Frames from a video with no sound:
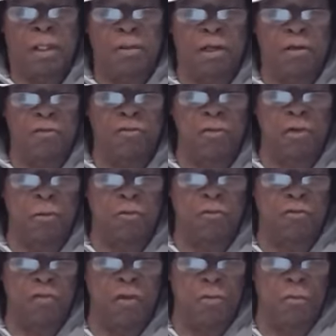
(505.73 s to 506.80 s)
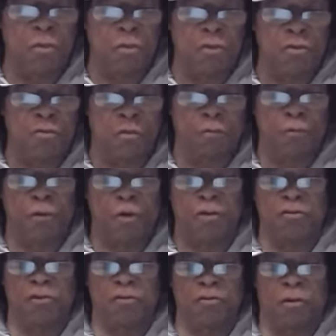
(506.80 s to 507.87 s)
Now, let us note some words and
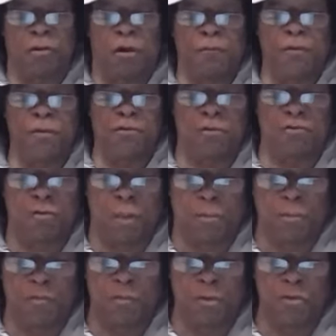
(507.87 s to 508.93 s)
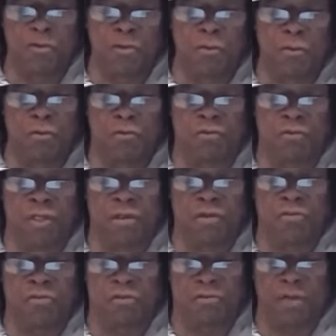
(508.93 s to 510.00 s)
phrases often deceptively used
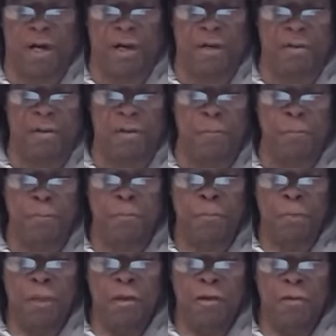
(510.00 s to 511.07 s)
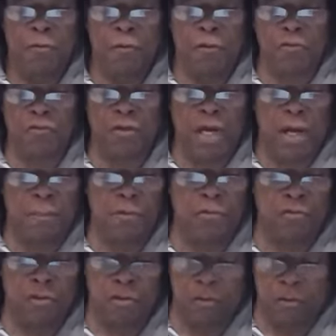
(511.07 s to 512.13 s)
in society for
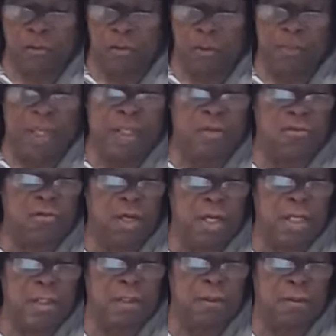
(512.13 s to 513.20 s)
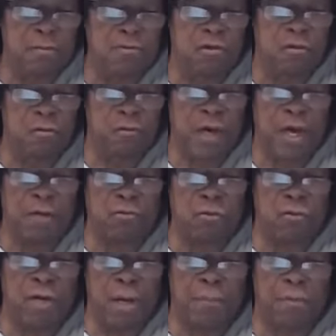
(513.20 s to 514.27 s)
establishing or maintaining de
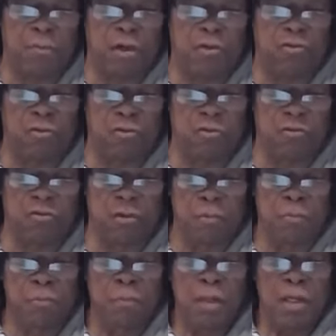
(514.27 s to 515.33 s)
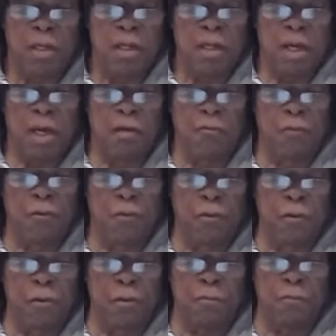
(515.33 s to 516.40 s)
facto operations and
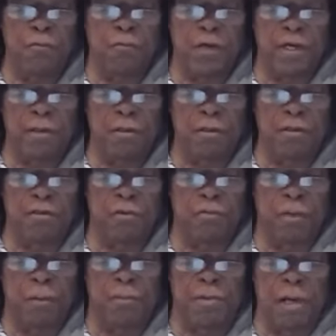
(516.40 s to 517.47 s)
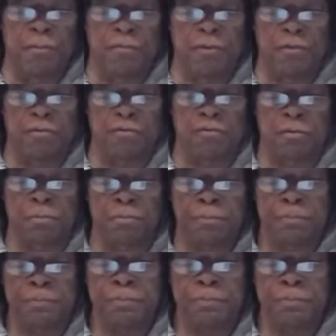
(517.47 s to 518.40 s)
for veiling corrupt governance.